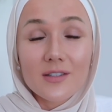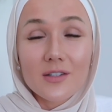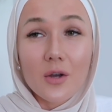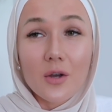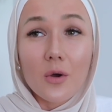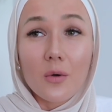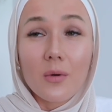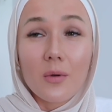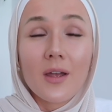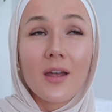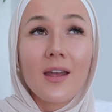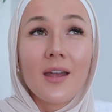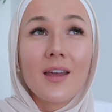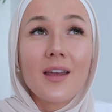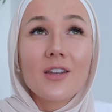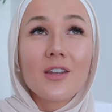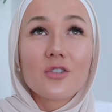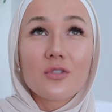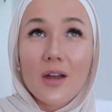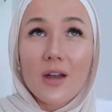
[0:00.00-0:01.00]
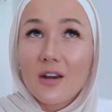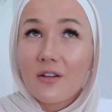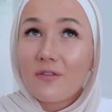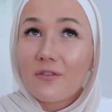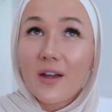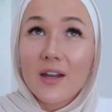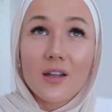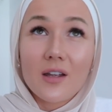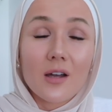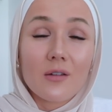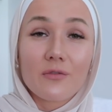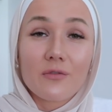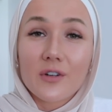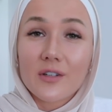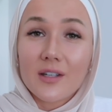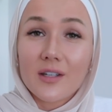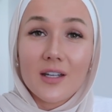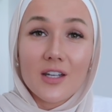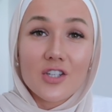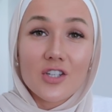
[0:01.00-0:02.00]
So try to find
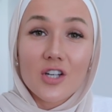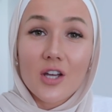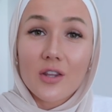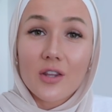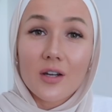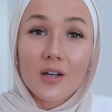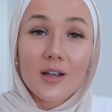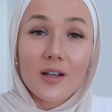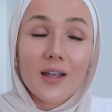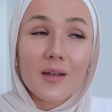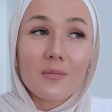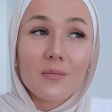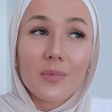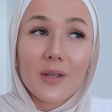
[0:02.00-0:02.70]
comfort in each other,